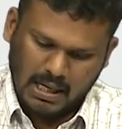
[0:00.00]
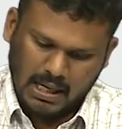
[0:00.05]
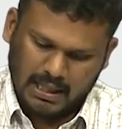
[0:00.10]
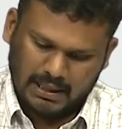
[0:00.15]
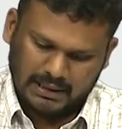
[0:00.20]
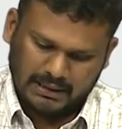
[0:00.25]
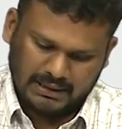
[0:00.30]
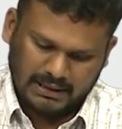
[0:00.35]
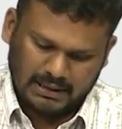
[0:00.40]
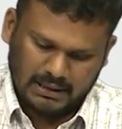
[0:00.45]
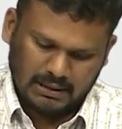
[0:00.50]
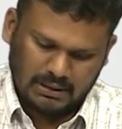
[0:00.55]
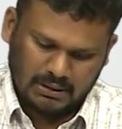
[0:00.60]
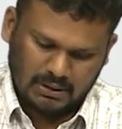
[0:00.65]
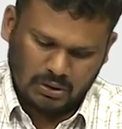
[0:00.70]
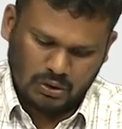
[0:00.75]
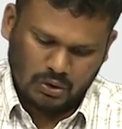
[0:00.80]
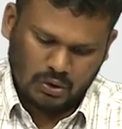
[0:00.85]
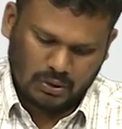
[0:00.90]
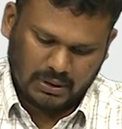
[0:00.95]
and then
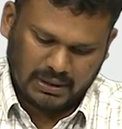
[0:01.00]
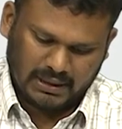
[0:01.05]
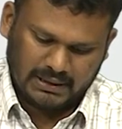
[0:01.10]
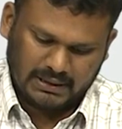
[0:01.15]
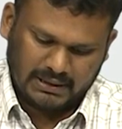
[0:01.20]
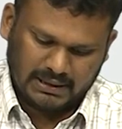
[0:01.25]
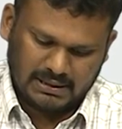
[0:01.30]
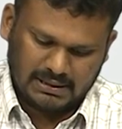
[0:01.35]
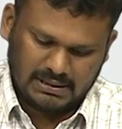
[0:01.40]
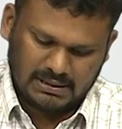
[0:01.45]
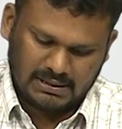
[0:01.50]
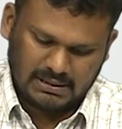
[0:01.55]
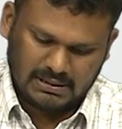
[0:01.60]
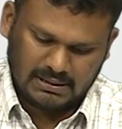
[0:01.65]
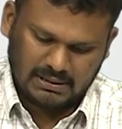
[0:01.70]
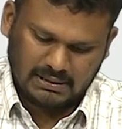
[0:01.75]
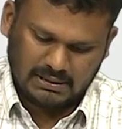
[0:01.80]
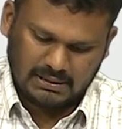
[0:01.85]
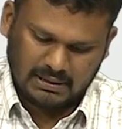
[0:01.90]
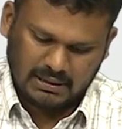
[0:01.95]
look at
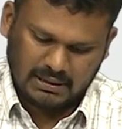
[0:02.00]
this